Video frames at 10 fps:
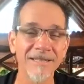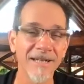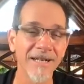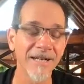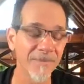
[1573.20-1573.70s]

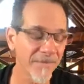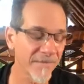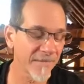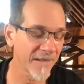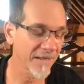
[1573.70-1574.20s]
um,
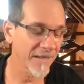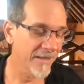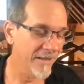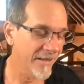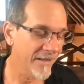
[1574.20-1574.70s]

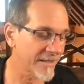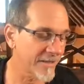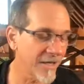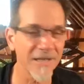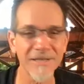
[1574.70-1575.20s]
it's
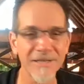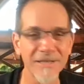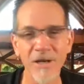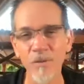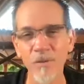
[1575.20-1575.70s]
not, it's,
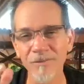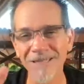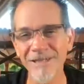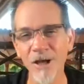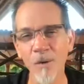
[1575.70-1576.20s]
not a,
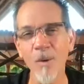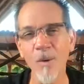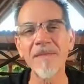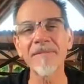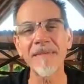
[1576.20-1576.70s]
it's not
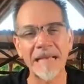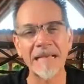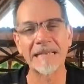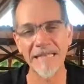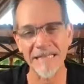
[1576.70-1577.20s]
what we
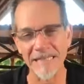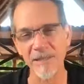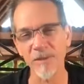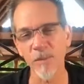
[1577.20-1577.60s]
think it is.